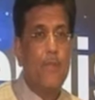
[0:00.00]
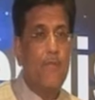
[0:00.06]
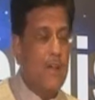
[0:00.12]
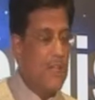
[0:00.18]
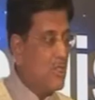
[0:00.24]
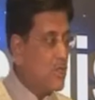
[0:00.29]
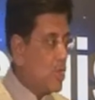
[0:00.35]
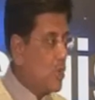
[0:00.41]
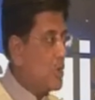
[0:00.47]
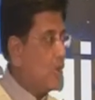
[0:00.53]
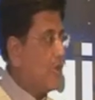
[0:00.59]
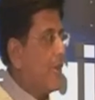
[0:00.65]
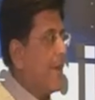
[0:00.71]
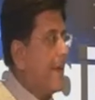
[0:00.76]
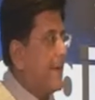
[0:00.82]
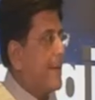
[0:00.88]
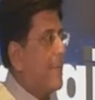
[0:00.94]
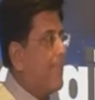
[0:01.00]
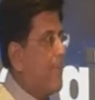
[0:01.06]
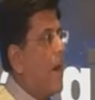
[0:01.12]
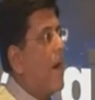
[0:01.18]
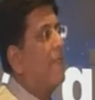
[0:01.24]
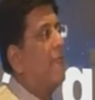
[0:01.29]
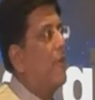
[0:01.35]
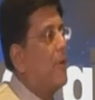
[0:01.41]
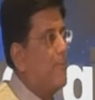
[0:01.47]
once you create a
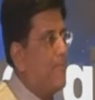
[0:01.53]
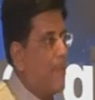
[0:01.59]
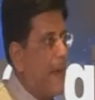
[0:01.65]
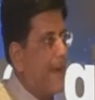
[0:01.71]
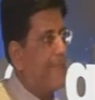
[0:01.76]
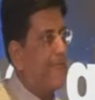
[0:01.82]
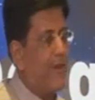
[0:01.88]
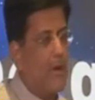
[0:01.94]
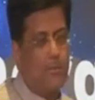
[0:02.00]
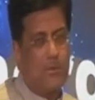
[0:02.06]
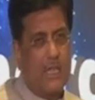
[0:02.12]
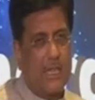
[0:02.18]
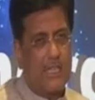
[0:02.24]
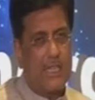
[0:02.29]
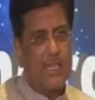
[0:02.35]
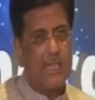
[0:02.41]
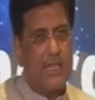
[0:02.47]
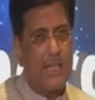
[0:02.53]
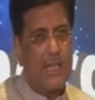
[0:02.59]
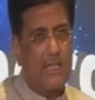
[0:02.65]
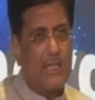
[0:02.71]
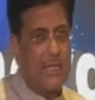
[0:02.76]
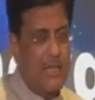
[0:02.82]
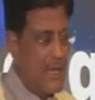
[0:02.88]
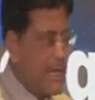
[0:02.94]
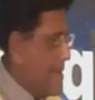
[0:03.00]
powerful platform such as
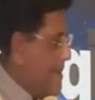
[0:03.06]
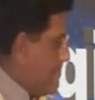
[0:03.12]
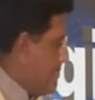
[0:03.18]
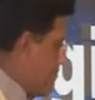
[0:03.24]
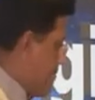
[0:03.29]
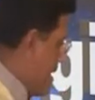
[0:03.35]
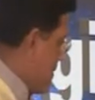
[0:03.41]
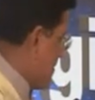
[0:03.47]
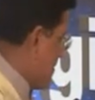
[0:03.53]
this. My